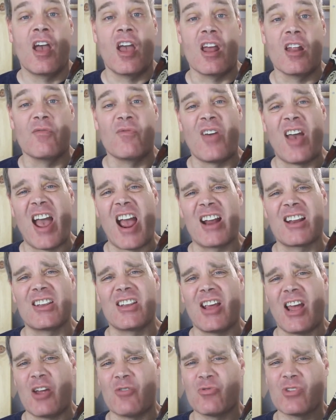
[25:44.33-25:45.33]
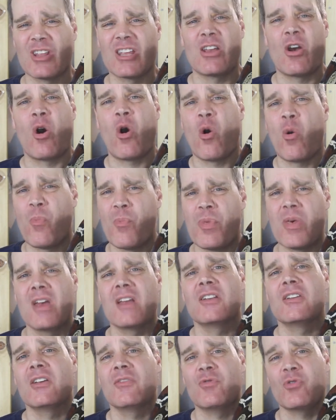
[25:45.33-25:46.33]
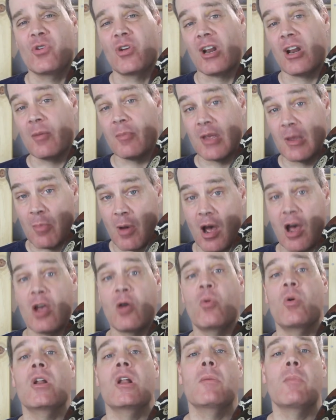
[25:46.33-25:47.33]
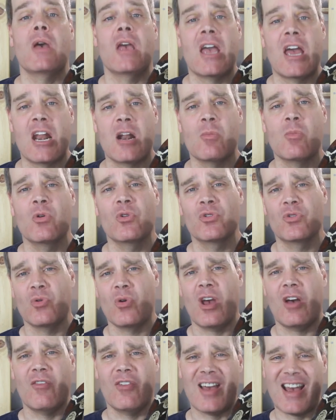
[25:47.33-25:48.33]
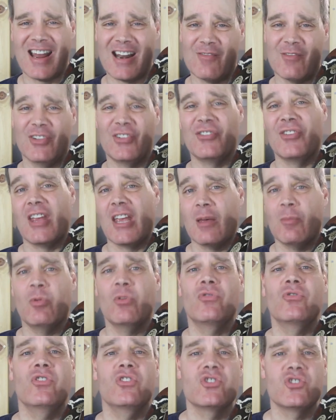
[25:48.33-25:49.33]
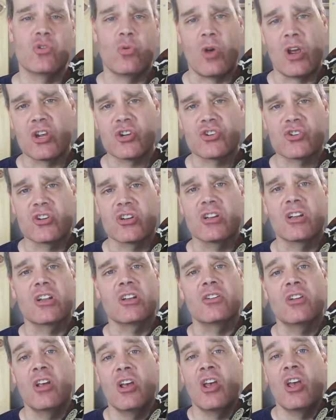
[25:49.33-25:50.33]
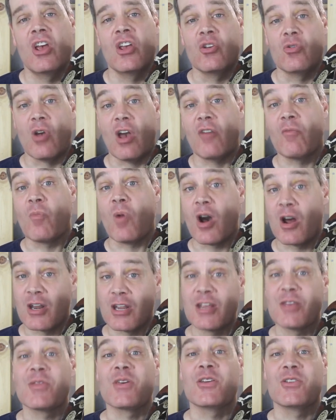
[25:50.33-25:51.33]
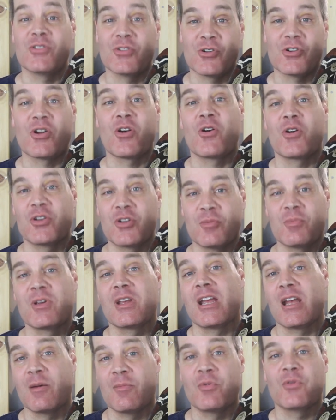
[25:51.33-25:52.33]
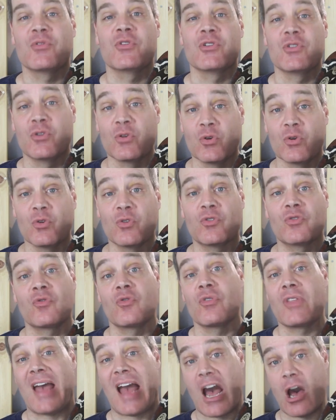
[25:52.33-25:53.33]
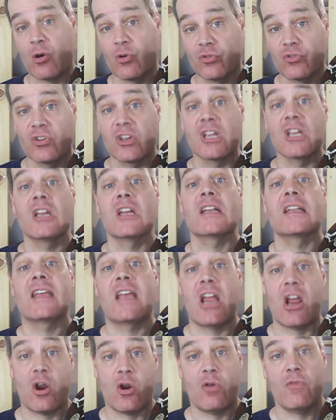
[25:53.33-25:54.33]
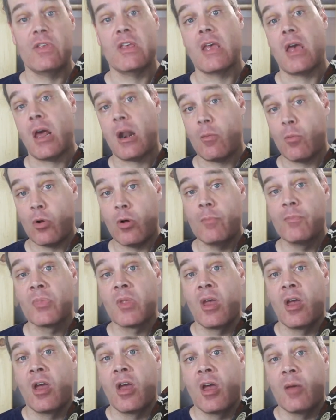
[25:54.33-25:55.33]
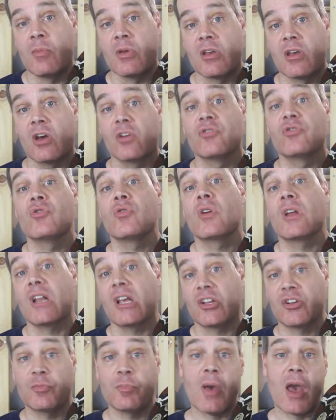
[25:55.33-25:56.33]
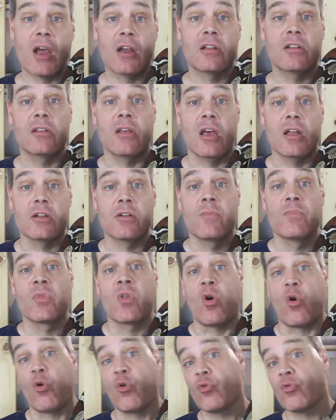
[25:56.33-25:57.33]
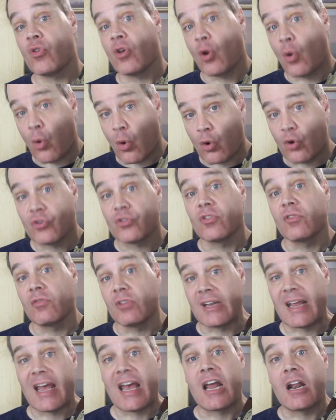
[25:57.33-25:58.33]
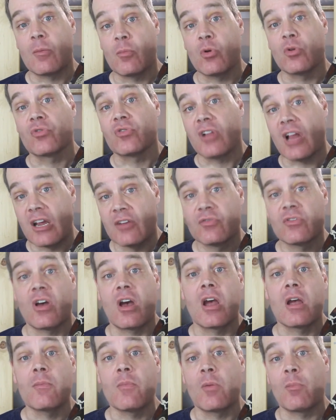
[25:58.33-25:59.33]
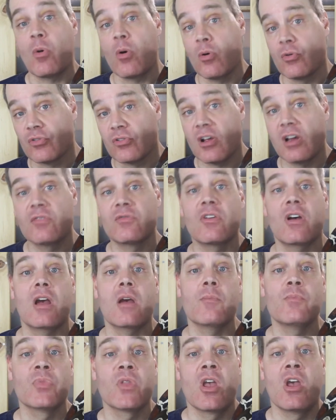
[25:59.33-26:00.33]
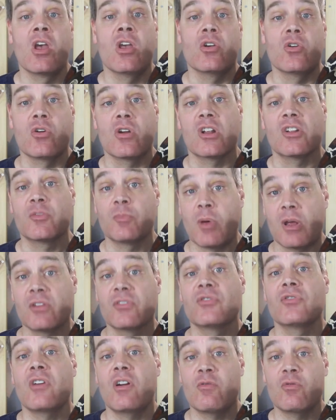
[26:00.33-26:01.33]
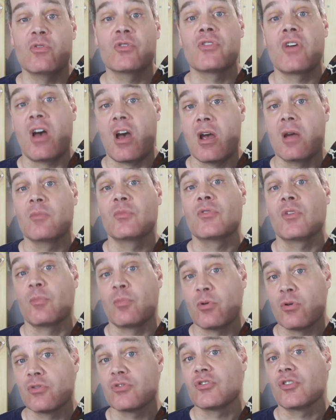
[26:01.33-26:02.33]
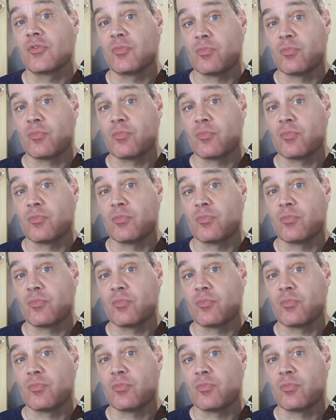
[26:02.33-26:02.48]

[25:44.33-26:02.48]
In fact, I really hope that if you're going to be buying one of my animals, you have kind of a stable situation and you have money that you're going to be able to use for the housing and care of the animal, because you can expect that over the course of an animal's lifetime, a boa's lifetime, you're going to spend several times the purchase